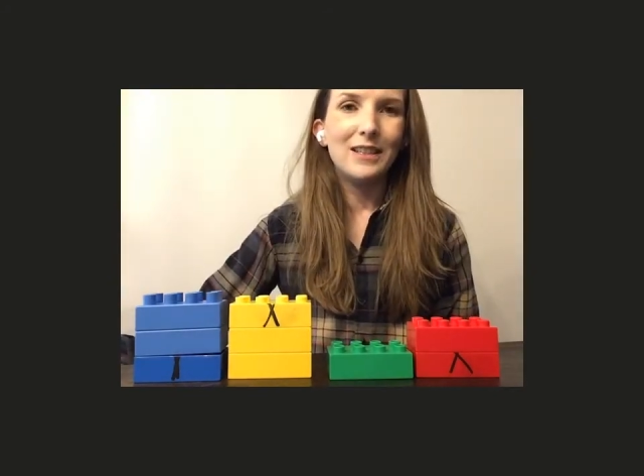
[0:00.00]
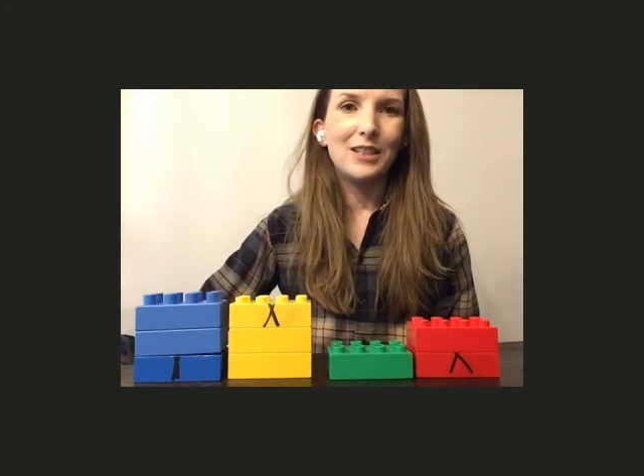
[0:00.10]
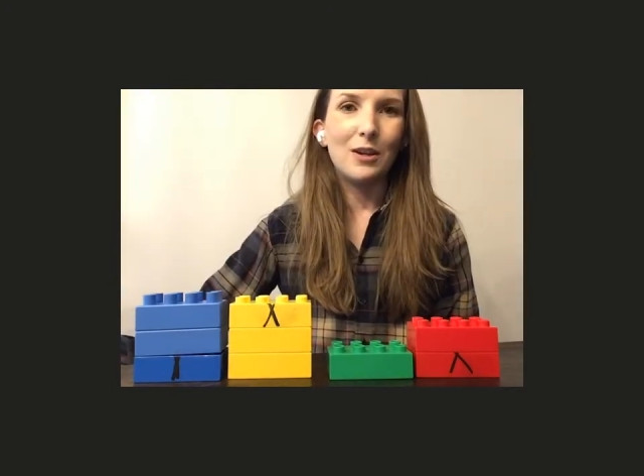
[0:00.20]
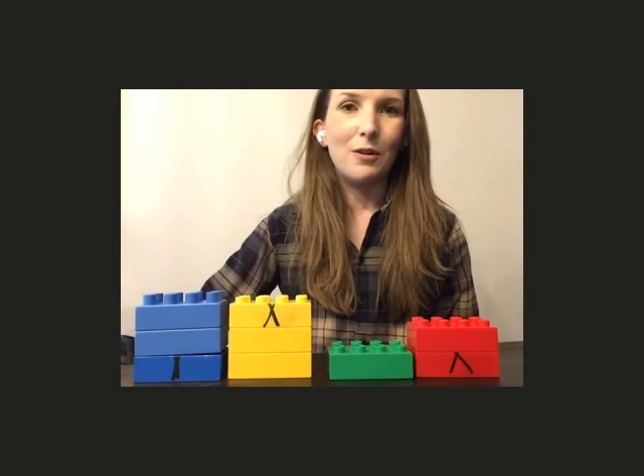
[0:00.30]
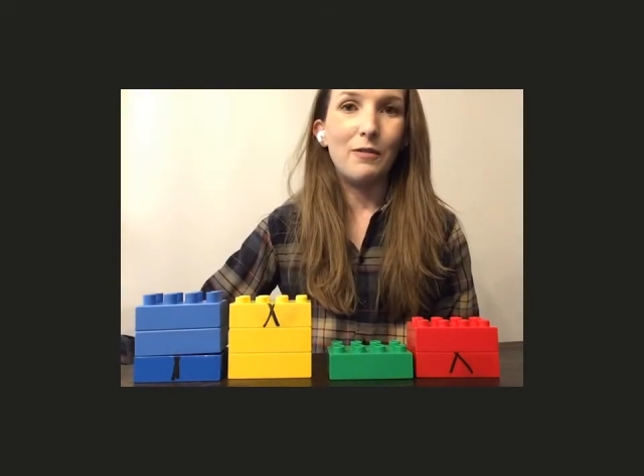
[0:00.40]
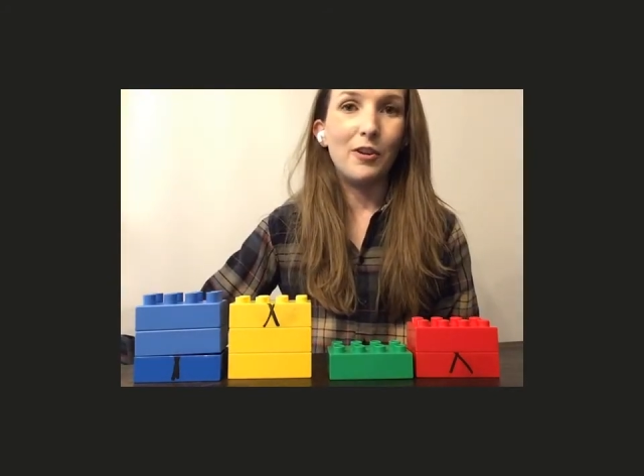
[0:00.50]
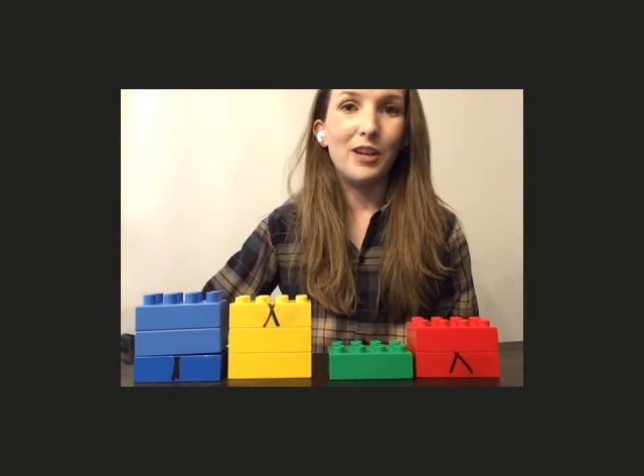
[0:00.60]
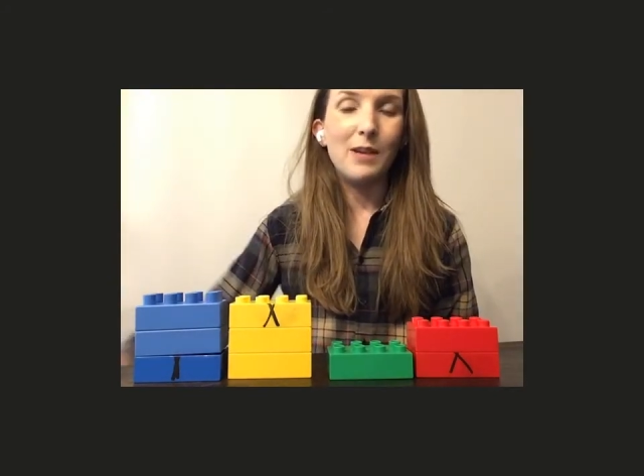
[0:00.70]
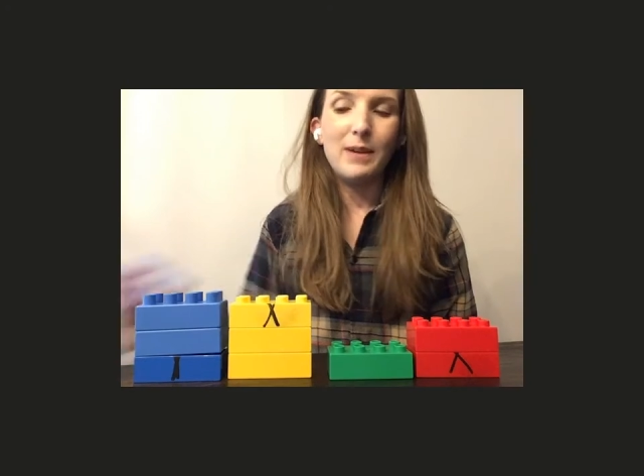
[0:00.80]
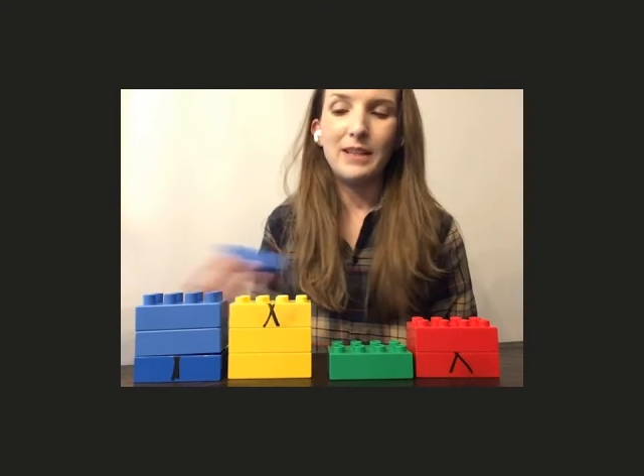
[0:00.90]
So if you're
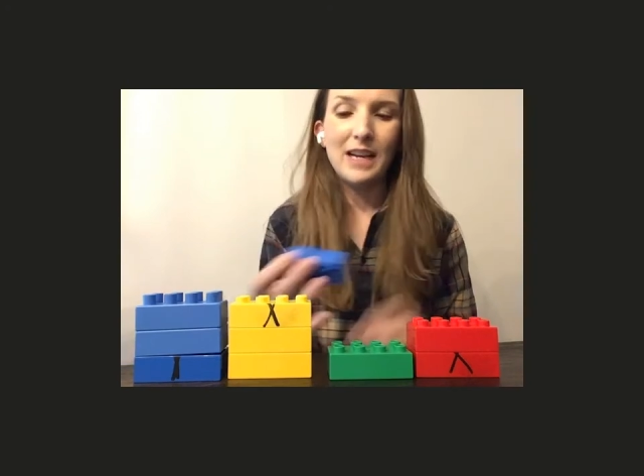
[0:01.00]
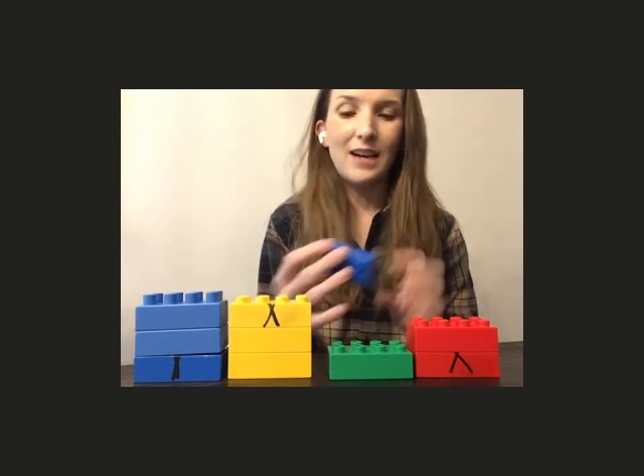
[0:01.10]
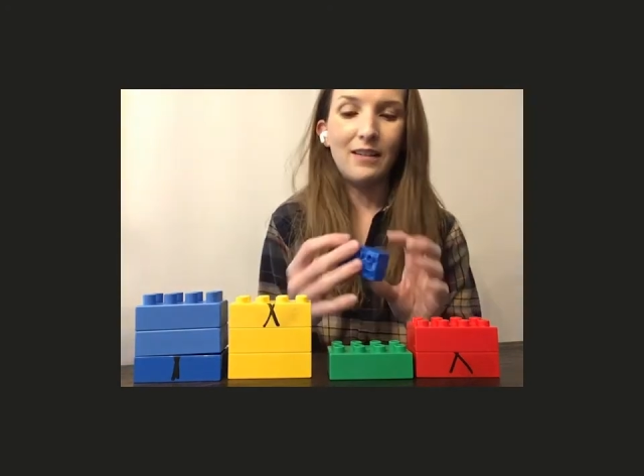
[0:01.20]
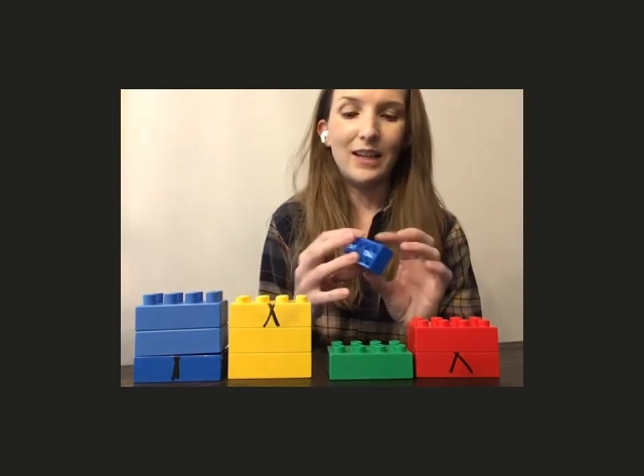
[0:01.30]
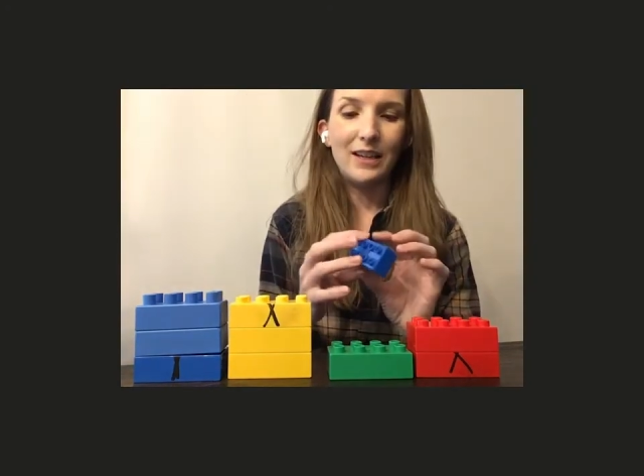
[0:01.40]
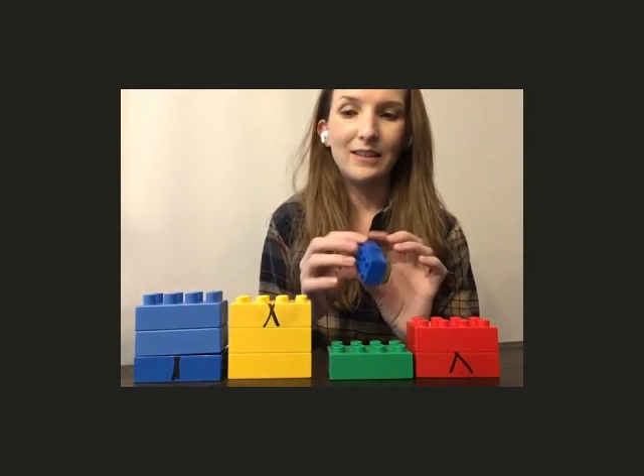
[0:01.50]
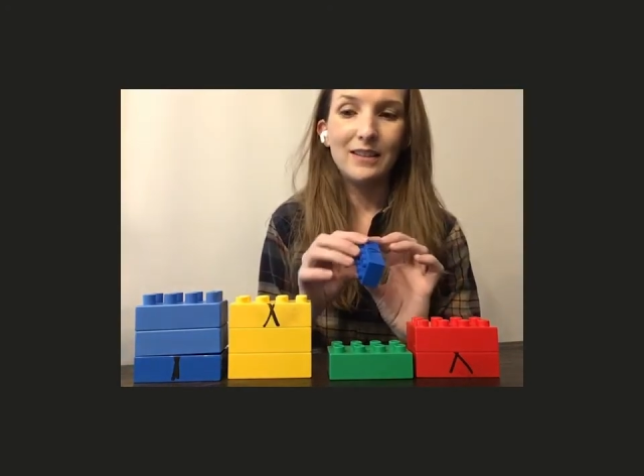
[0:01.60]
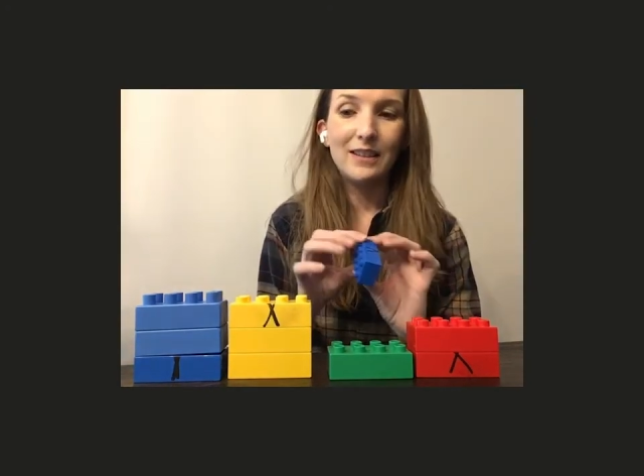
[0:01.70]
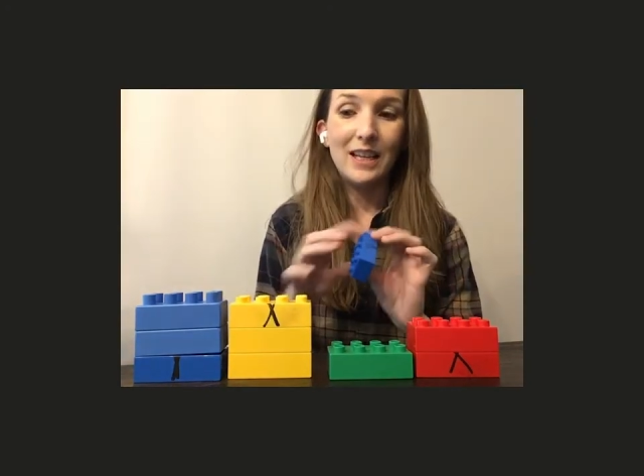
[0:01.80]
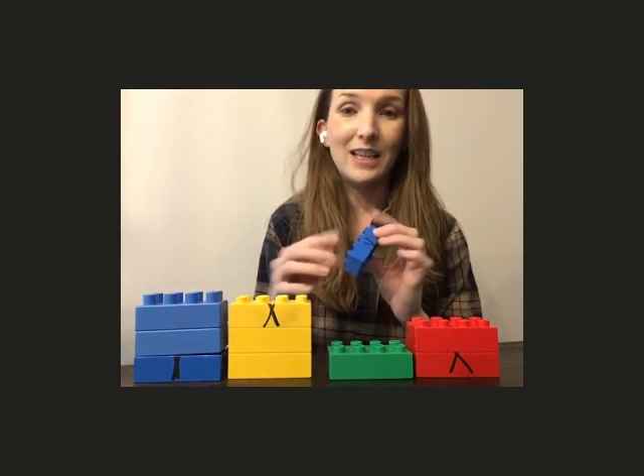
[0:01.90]
keeping tally,
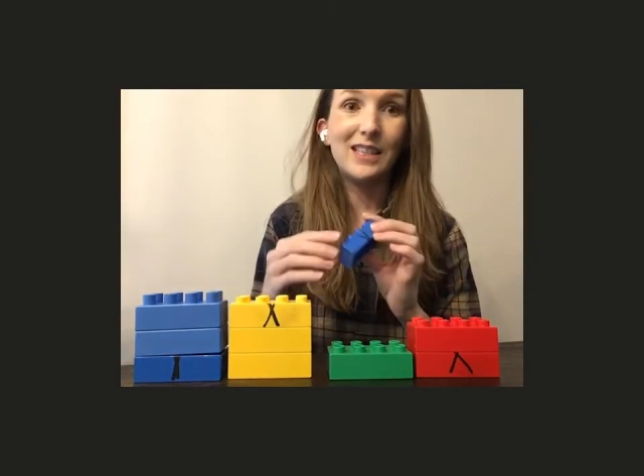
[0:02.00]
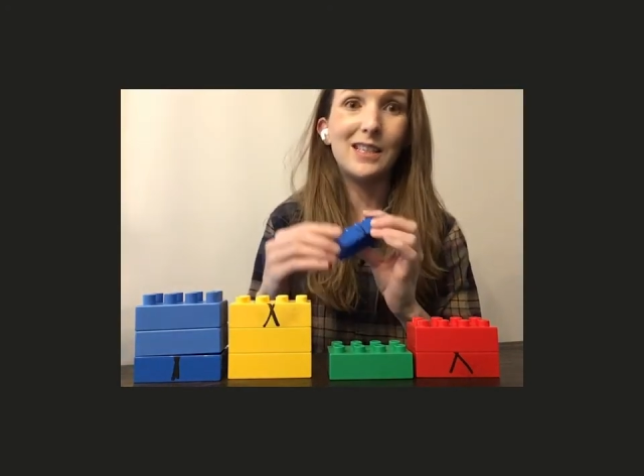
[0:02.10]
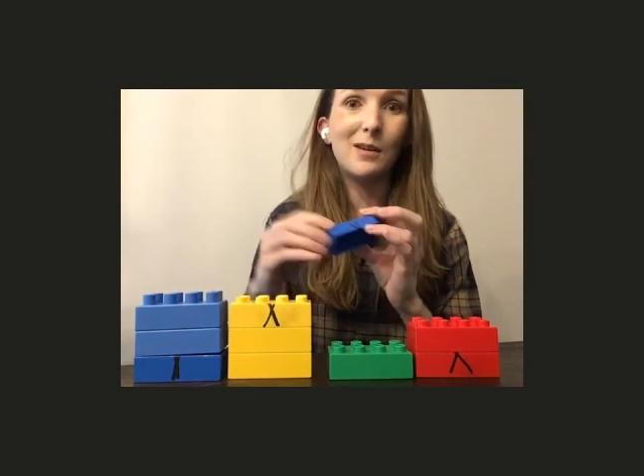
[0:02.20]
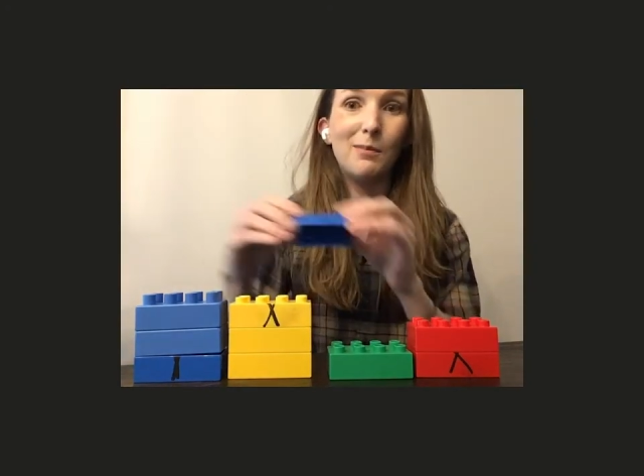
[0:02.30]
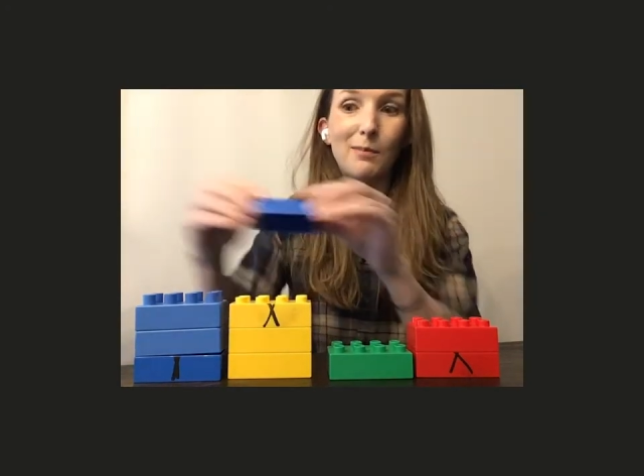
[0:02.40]
it is